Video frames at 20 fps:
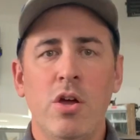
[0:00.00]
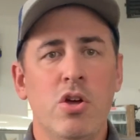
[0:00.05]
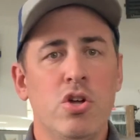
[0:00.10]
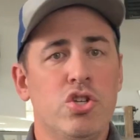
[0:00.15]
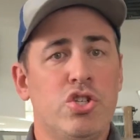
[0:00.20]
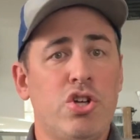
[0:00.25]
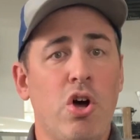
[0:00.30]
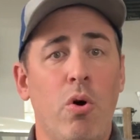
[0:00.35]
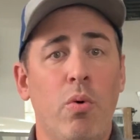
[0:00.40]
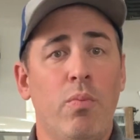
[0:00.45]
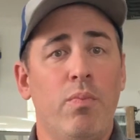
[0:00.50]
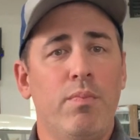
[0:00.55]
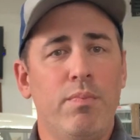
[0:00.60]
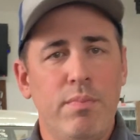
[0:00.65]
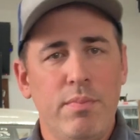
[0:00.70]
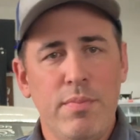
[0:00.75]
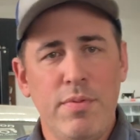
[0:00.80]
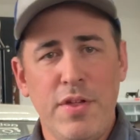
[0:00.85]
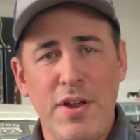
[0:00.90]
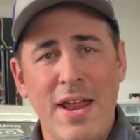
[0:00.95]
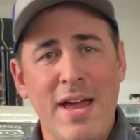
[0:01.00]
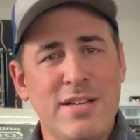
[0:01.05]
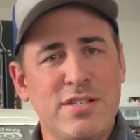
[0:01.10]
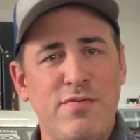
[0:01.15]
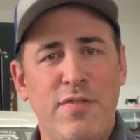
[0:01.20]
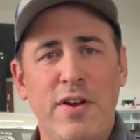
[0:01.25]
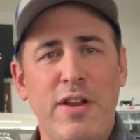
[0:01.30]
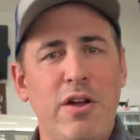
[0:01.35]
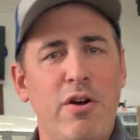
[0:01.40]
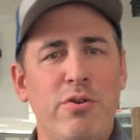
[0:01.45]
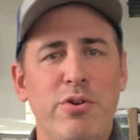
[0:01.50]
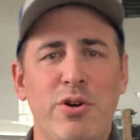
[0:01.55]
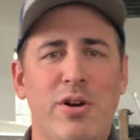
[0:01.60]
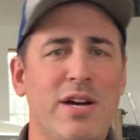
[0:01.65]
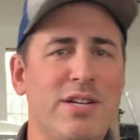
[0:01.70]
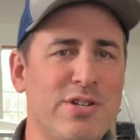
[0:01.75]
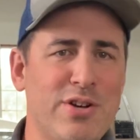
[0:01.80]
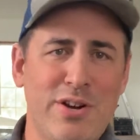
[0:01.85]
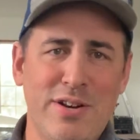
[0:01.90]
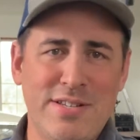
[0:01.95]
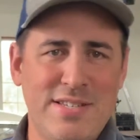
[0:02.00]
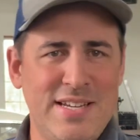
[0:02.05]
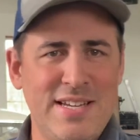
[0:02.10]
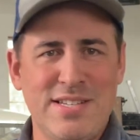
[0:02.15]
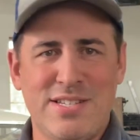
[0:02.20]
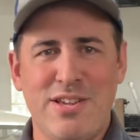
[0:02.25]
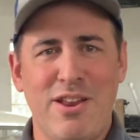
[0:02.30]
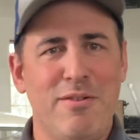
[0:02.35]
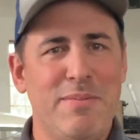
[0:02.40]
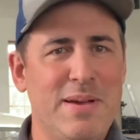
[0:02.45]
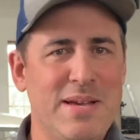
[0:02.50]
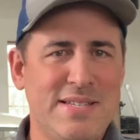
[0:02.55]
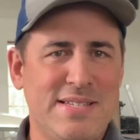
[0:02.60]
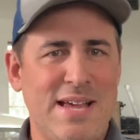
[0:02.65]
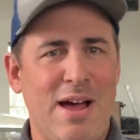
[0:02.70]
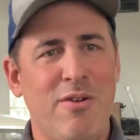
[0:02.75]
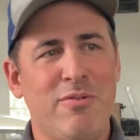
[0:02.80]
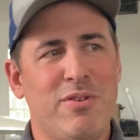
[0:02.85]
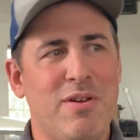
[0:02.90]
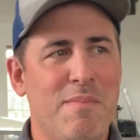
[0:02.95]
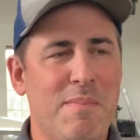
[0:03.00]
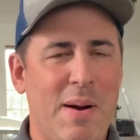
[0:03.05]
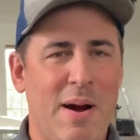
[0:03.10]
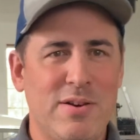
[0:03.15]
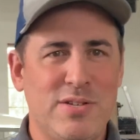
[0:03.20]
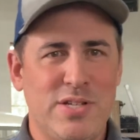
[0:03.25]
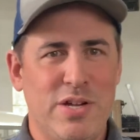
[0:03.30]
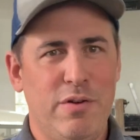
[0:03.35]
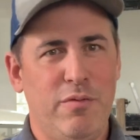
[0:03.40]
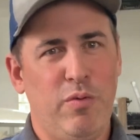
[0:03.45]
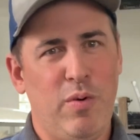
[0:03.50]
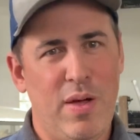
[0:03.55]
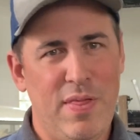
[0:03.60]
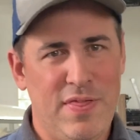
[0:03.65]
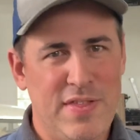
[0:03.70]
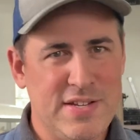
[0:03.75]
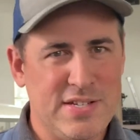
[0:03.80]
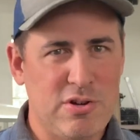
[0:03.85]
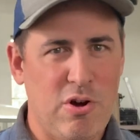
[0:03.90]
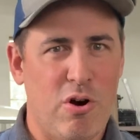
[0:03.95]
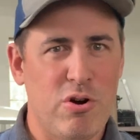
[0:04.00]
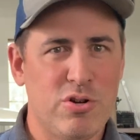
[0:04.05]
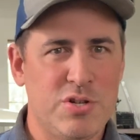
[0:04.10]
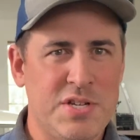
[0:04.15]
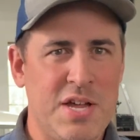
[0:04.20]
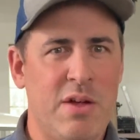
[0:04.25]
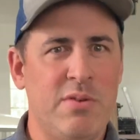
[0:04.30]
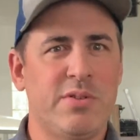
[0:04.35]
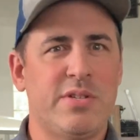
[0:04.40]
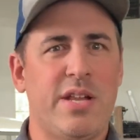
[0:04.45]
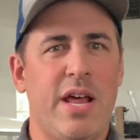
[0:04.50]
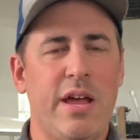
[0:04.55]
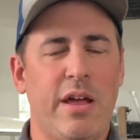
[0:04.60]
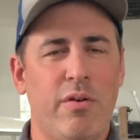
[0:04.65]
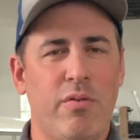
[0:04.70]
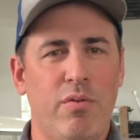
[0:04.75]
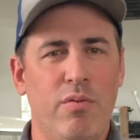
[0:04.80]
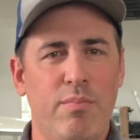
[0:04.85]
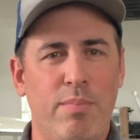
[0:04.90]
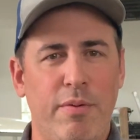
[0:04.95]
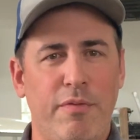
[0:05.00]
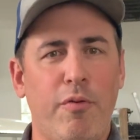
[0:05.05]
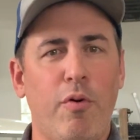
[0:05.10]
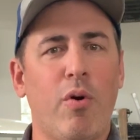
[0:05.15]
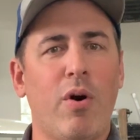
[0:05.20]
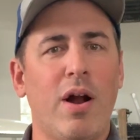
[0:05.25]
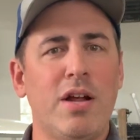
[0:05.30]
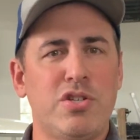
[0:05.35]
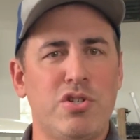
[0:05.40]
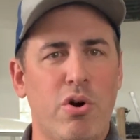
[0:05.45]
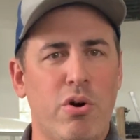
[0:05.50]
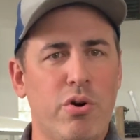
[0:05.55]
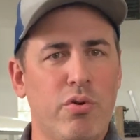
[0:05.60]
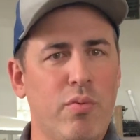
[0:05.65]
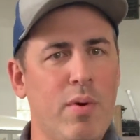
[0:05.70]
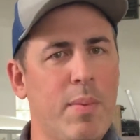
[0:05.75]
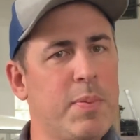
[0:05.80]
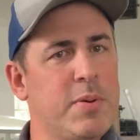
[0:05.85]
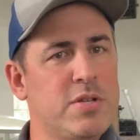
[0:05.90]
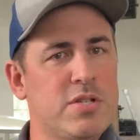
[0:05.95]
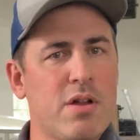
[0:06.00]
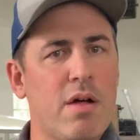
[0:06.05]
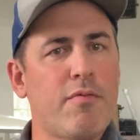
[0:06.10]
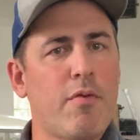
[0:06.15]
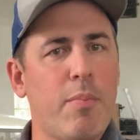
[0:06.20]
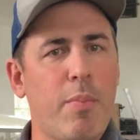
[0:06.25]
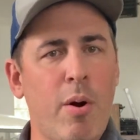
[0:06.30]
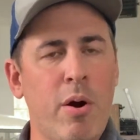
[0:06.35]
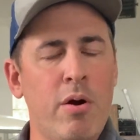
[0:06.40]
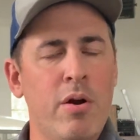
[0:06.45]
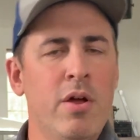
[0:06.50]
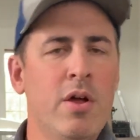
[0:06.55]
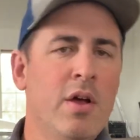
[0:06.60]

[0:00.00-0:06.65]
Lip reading: So the next video you guys are going to see is going to be a sound comparison of what this car sounds like before I started ripping stuff apart